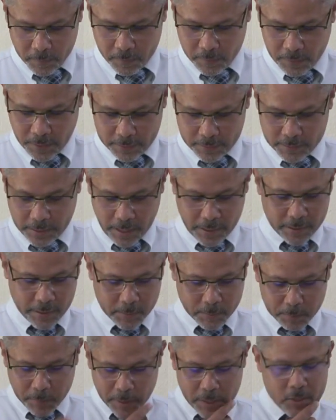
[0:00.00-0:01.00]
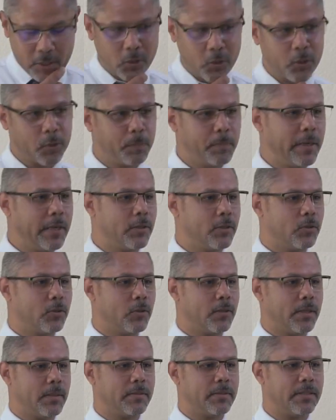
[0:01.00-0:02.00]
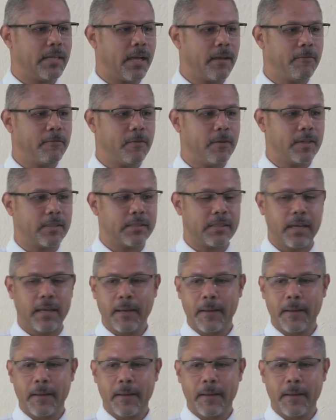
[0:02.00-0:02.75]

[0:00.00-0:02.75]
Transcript: They say that preachers should preach to themselves first.